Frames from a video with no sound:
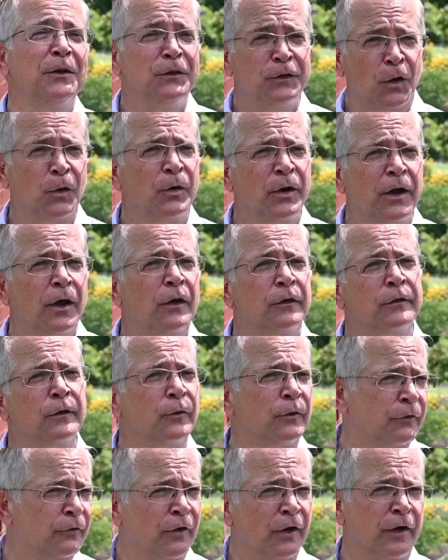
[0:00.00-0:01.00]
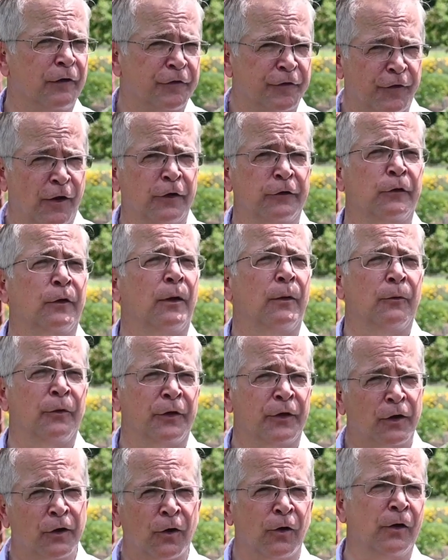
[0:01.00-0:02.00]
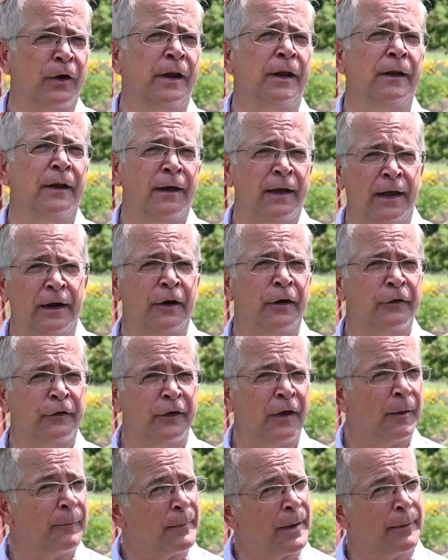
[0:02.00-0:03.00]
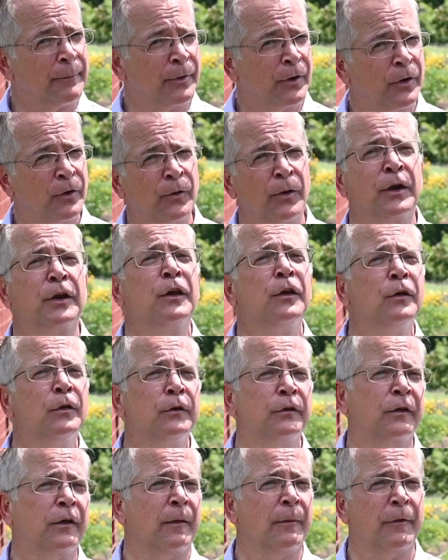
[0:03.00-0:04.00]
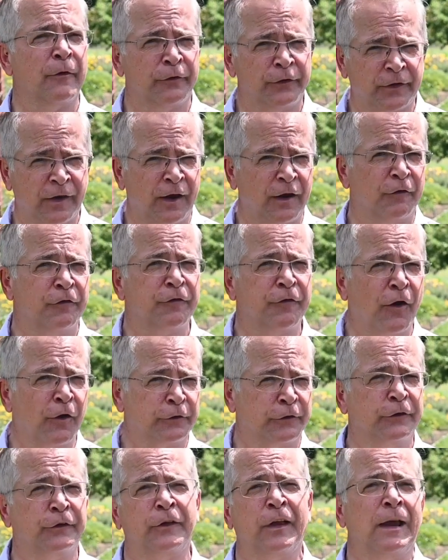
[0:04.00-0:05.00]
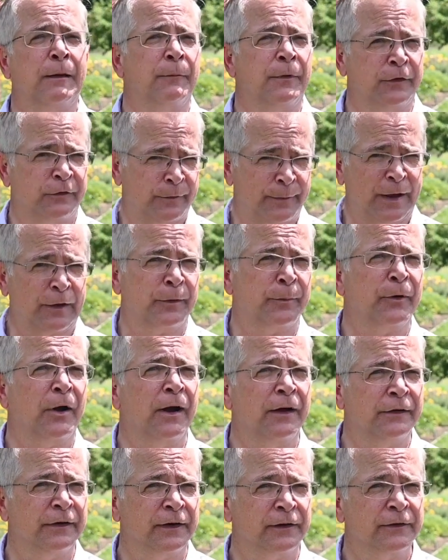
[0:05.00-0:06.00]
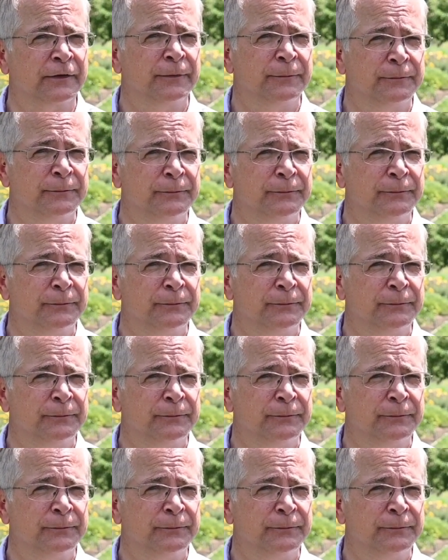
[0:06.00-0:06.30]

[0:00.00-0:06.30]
Tony also was very frustrated with a current NRCM member who accused him of saying false statements about the project.